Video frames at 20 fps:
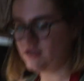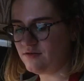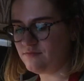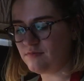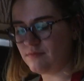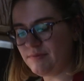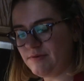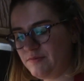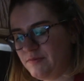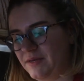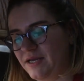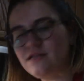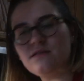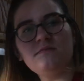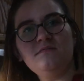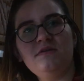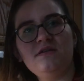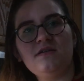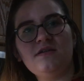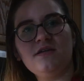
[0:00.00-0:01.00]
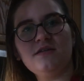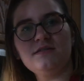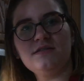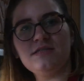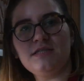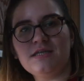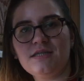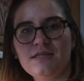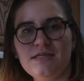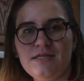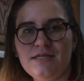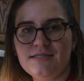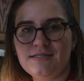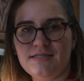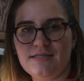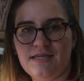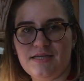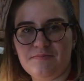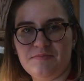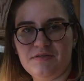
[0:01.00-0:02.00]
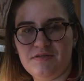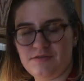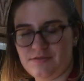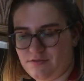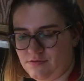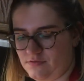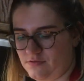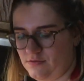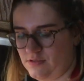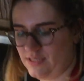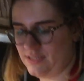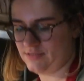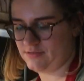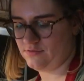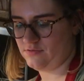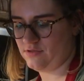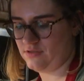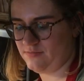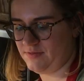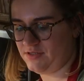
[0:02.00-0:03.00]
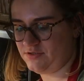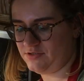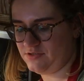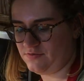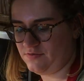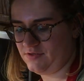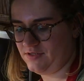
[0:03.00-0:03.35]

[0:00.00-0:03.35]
Remember when we had the milk cartons like these in like middle school, high school, elementary school?